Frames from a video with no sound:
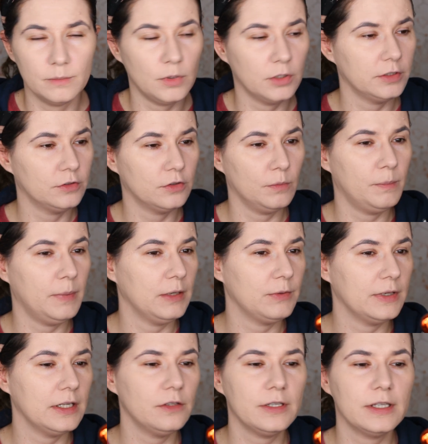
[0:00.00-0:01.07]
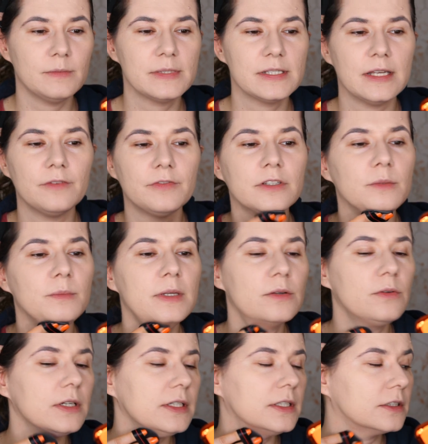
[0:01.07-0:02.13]
monitor but when I look at myself in the
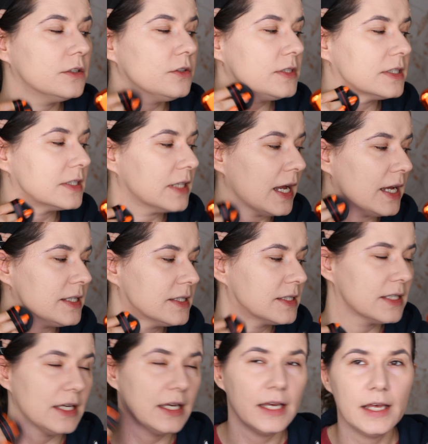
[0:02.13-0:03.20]
mirror it looks nice